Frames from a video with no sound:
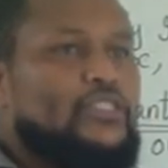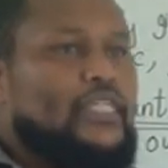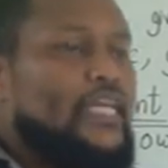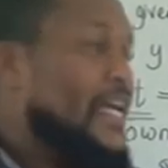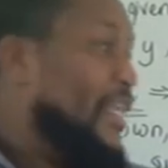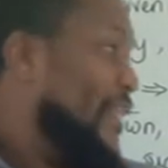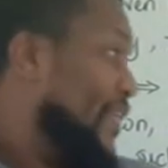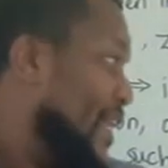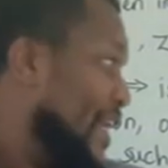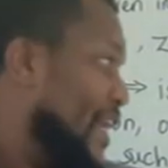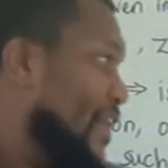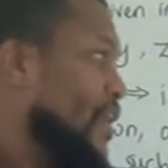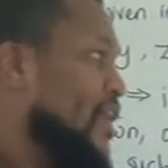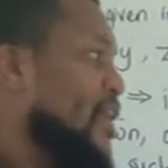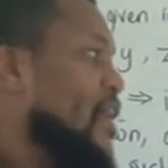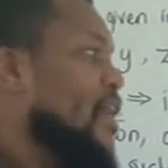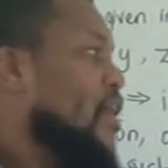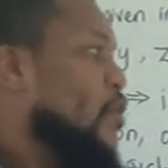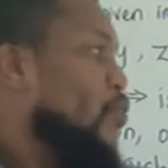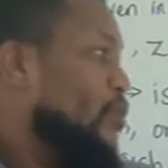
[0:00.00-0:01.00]
And
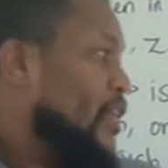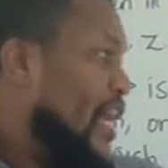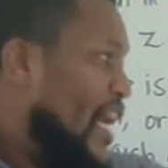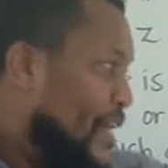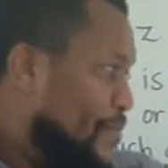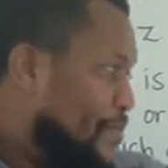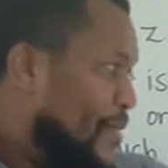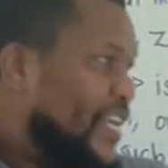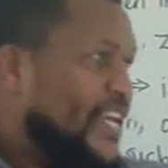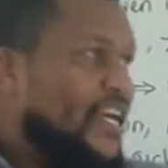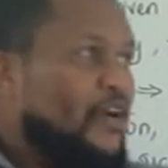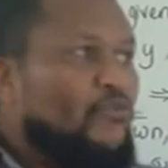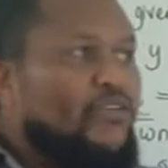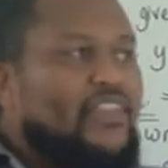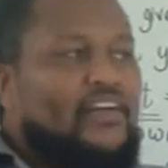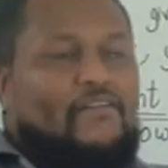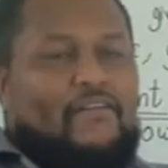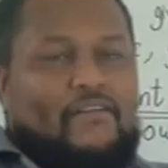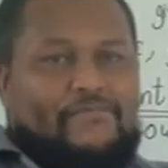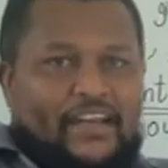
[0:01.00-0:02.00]
then we are remaining with
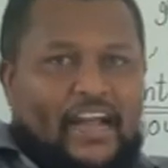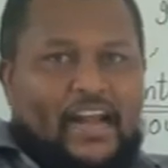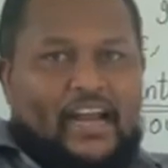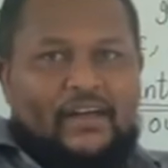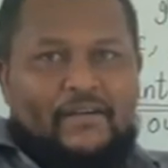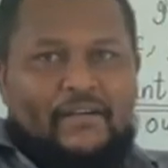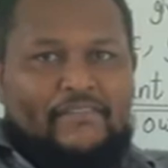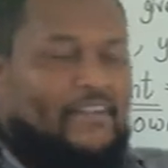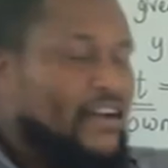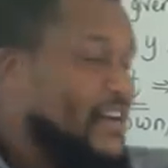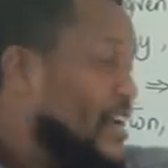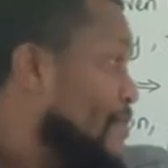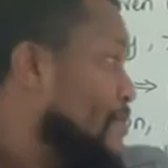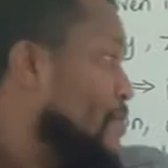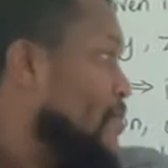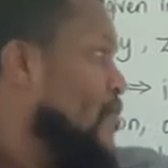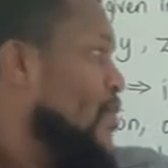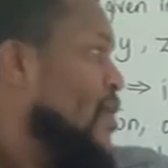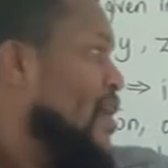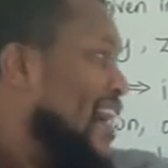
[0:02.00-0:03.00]
our
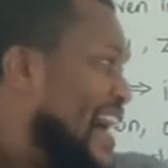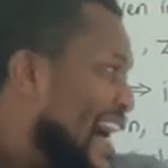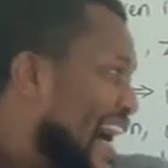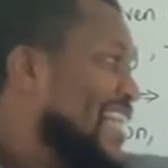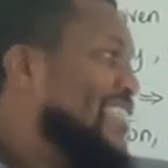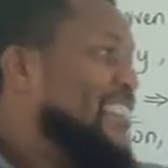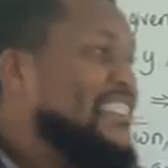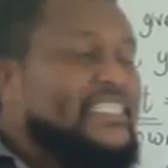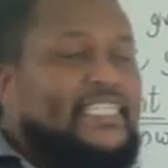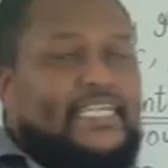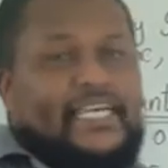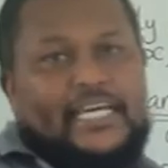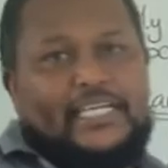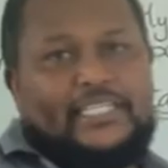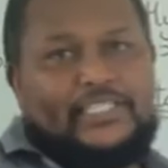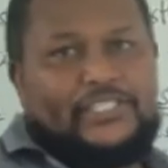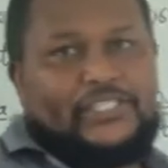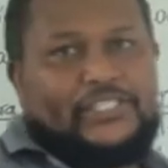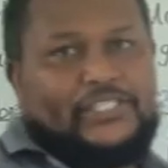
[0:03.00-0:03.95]
variable as it is.